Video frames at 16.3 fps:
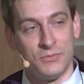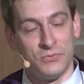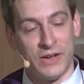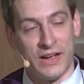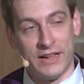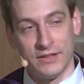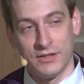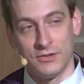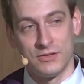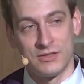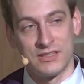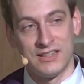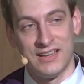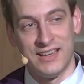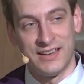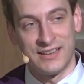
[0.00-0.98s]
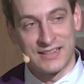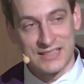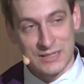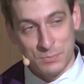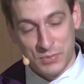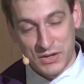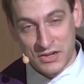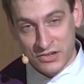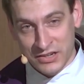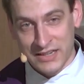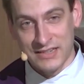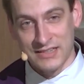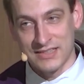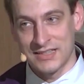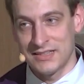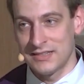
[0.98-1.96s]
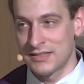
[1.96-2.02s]
values
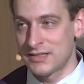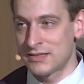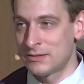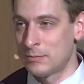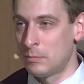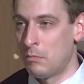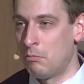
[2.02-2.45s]
experiences